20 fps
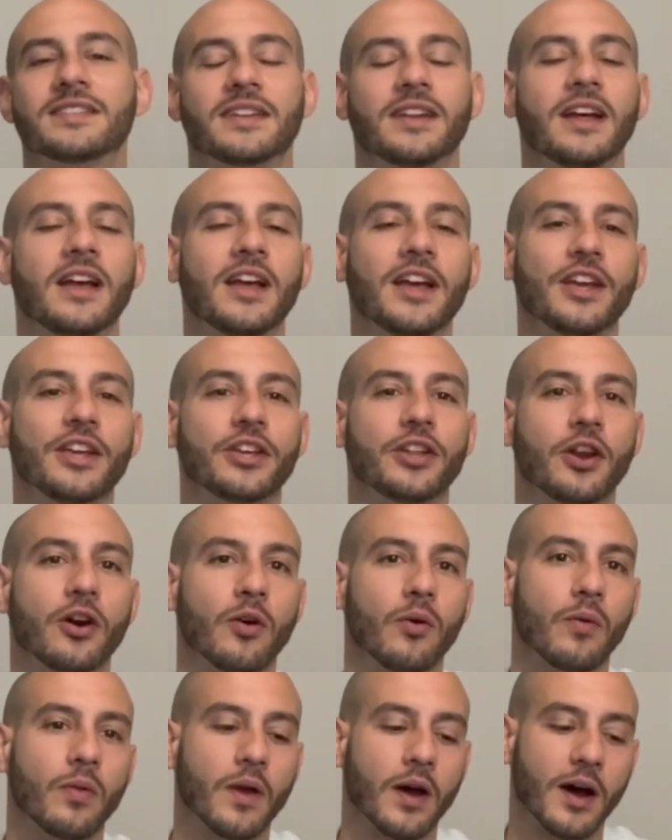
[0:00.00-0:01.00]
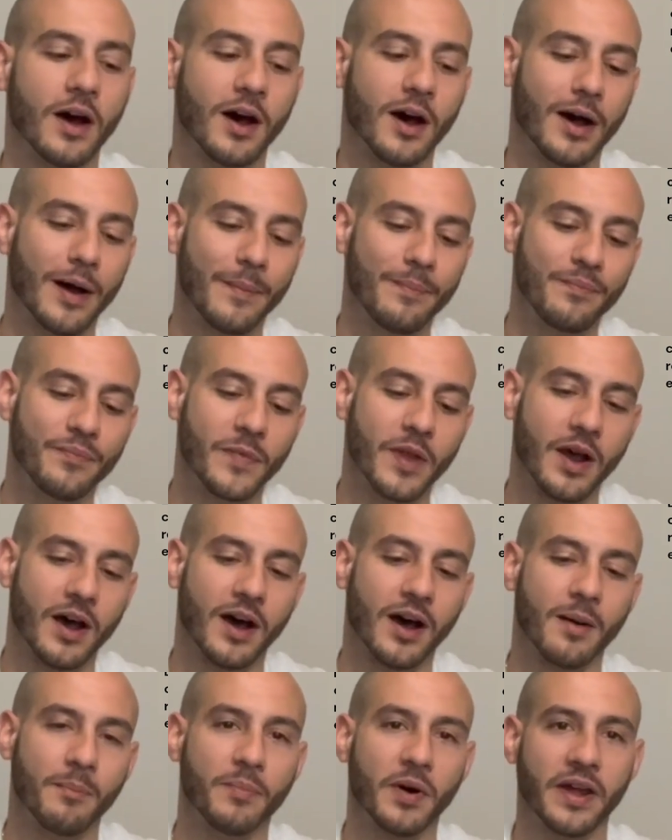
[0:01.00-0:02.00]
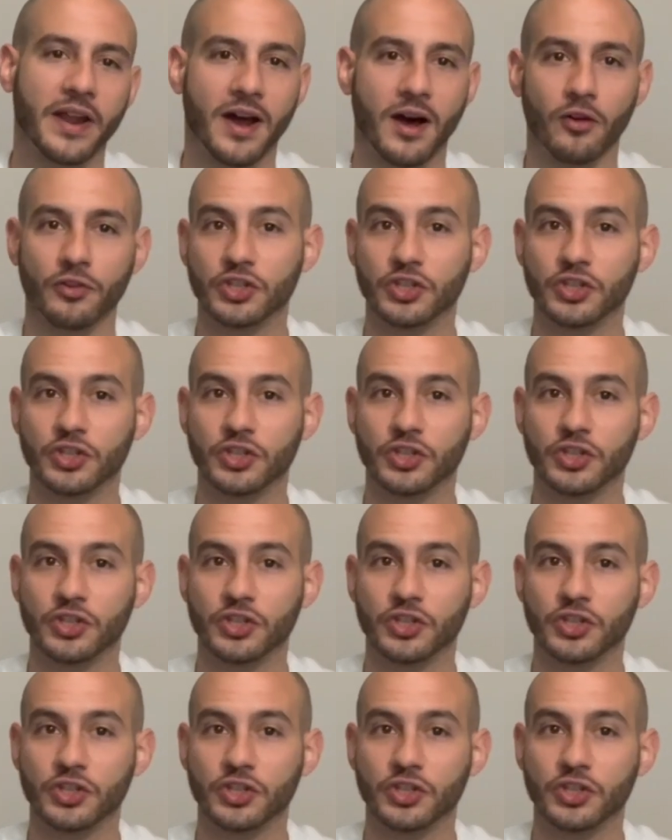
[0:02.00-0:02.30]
And, but I'll